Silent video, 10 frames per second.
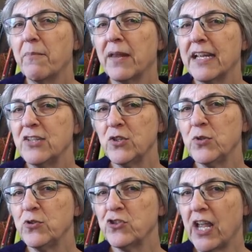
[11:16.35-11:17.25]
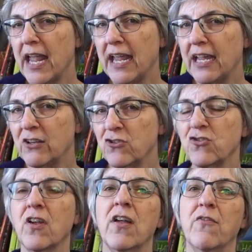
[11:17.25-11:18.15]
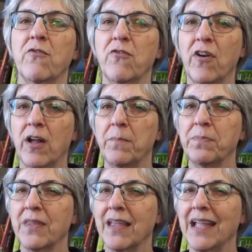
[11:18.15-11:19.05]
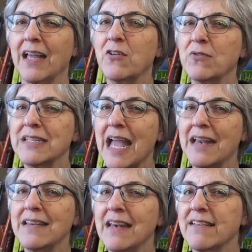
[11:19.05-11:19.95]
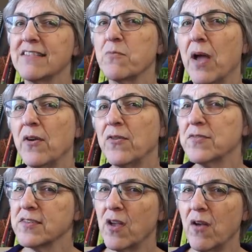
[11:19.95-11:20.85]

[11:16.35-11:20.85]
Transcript: but I do change from, like, I don't tend to knit sweaters